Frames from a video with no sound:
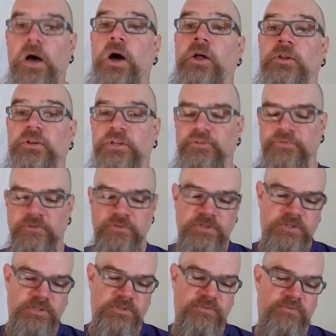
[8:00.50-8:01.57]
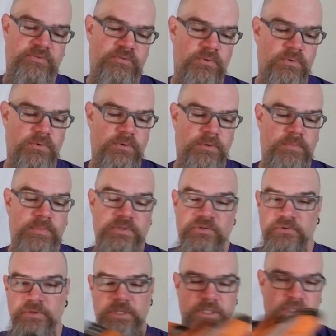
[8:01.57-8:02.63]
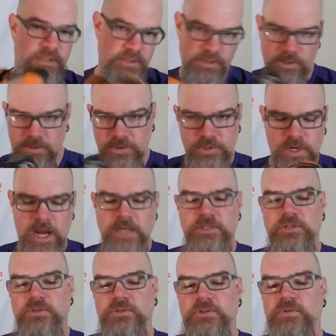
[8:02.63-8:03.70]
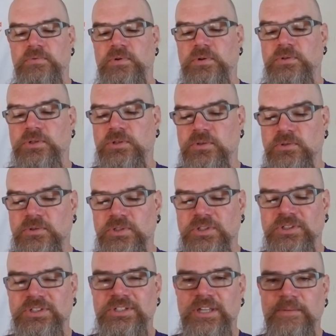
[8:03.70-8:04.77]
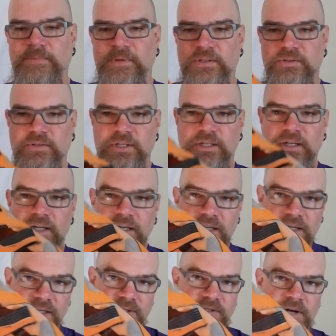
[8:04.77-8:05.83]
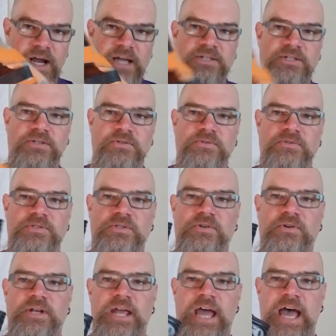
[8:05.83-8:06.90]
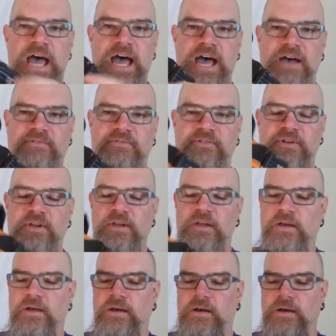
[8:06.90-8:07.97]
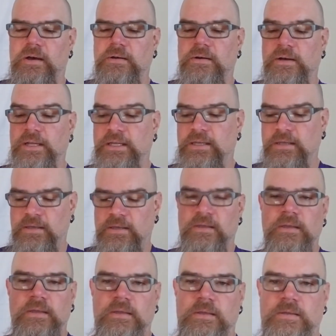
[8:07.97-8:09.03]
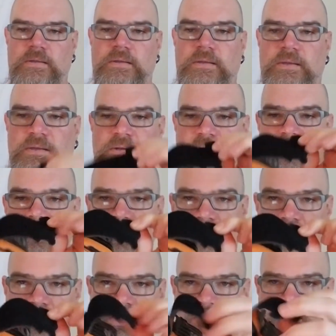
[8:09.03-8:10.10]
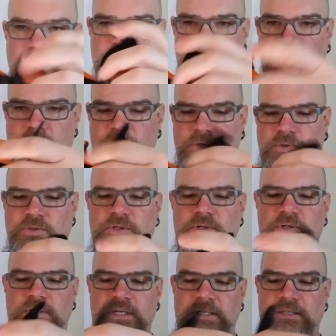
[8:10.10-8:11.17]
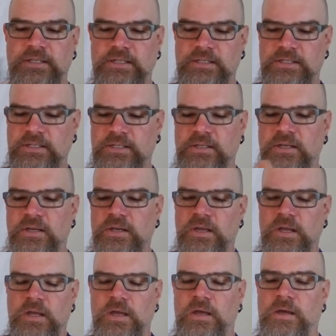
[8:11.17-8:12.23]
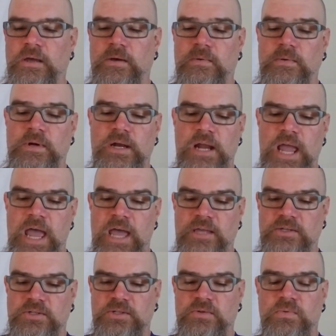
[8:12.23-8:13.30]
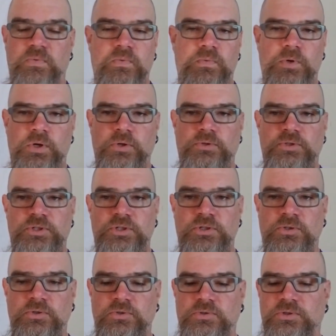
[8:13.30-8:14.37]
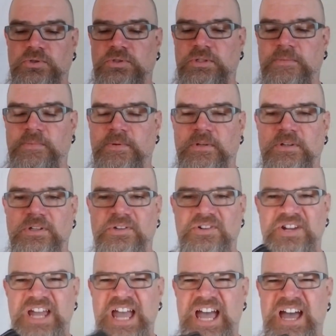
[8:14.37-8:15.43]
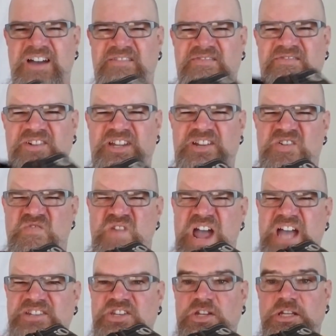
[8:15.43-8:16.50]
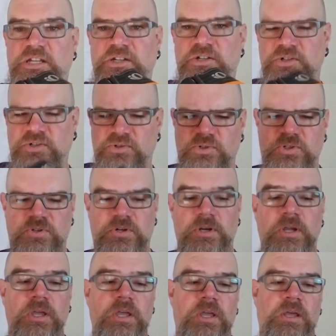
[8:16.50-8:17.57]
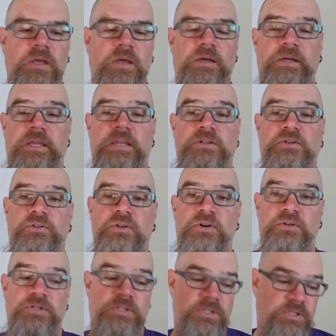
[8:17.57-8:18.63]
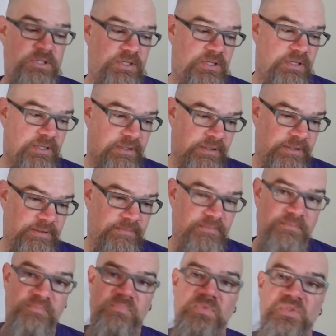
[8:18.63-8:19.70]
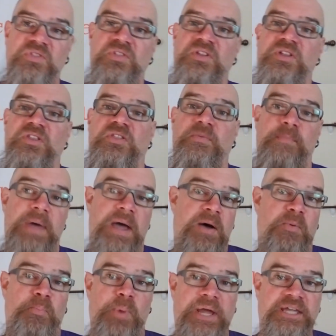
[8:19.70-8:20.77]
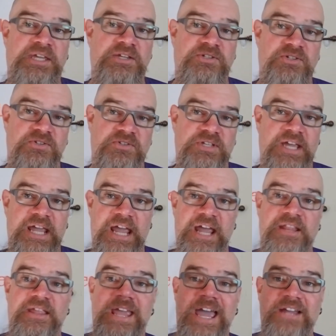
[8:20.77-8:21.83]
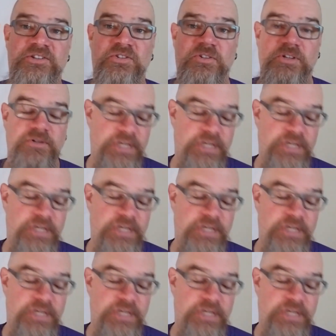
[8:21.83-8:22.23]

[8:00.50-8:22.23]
other differences between your tri shoes and road shoes is typically a tri shoe is going to have a hook and loop closure like this, whereas road shoes are typically going to have like a ratcheting closure. And you'll notice the mountain biking shoes I had, they actually